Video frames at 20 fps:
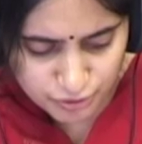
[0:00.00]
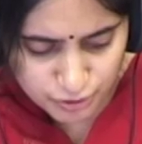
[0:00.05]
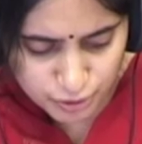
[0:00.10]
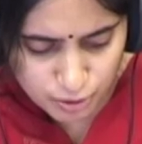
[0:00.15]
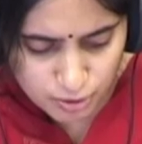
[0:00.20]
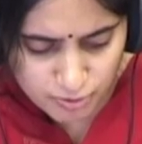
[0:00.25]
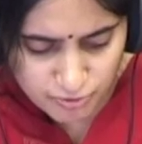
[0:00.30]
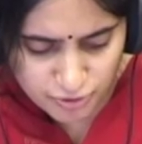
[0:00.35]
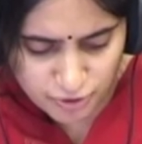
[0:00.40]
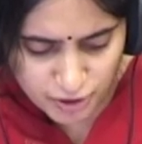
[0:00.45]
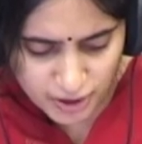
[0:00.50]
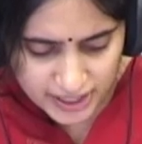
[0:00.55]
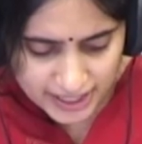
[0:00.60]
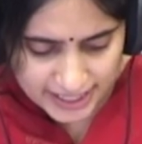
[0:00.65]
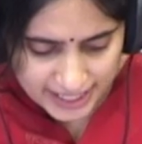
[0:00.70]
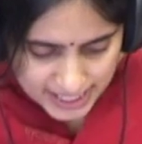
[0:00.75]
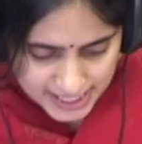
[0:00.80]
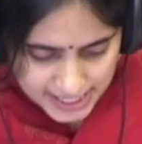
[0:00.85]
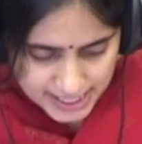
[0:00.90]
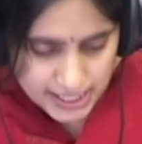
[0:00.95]
room for
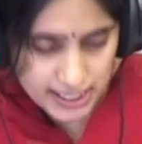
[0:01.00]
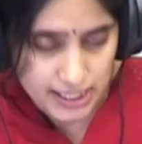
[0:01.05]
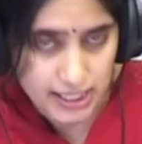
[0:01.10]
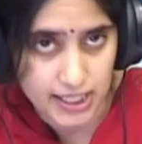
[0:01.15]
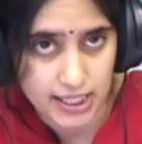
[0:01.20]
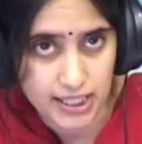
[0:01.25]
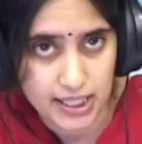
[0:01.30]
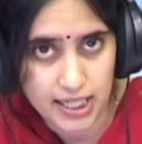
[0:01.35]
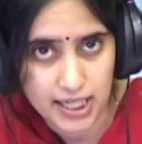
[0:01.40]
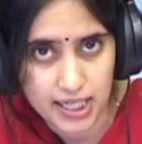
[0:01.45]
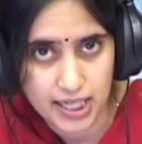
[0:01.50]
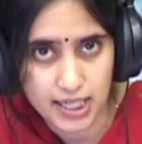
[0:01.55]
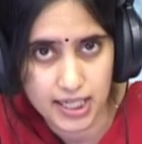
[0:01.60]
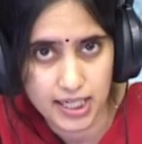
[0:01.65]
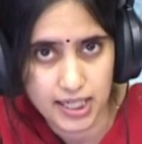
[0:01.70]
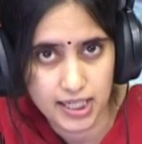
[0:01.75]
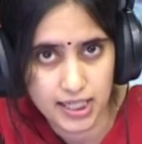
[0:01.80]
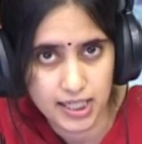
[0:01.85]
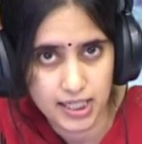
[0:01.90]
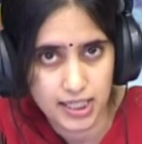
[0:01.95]
guessing.
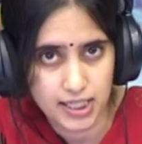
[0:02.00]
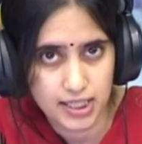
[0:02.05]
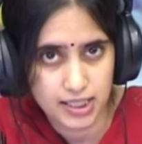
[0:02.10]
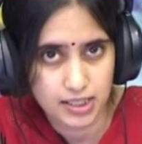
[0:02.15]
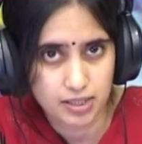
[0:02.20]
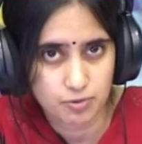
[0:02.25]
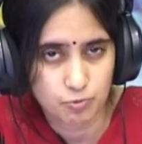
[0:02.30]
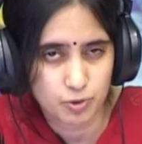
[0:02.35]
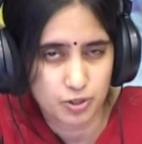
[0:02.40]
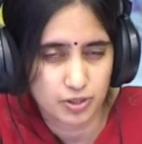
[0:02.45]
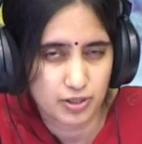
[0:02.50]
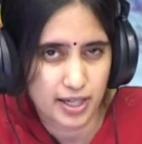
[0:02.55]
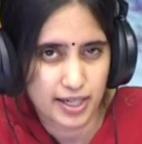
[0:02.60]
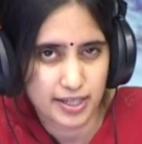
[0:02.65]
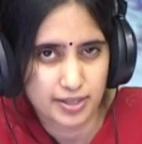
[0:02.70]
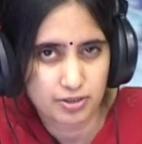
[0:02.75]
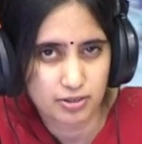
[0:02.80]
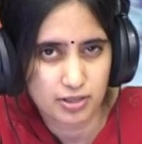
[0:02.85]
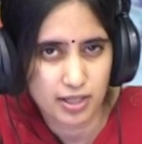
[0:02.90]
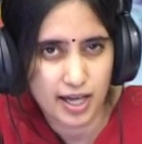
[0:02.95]
And would you
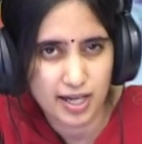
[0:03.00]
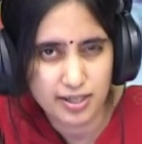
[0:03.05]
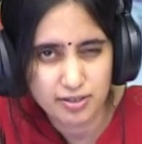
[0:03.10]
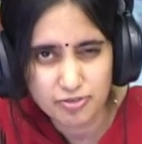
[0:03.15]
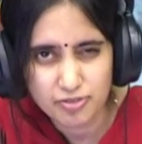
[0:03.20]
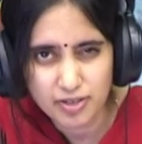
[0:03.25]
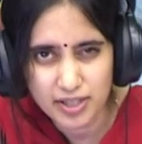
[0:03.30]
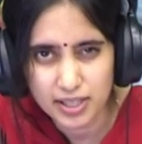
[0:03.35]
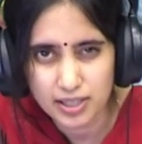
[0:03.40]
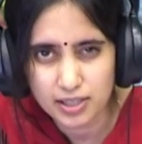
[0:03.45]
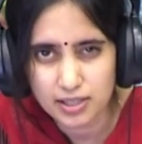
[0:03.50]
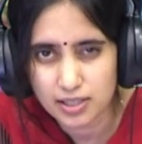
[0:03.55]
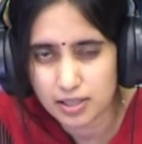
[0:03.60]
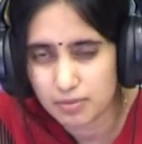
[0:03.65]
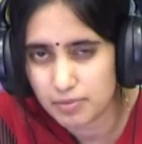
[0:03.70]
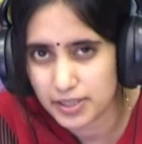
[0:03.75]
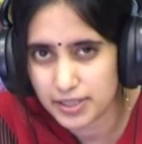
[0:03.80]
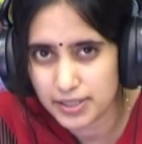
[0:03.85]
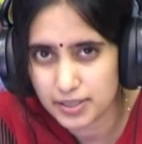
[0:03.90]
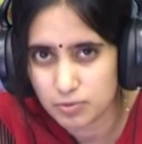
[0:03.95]
like to clarify a little
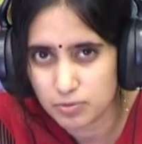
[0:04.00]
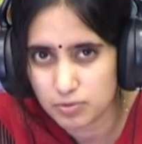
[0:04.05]
bit?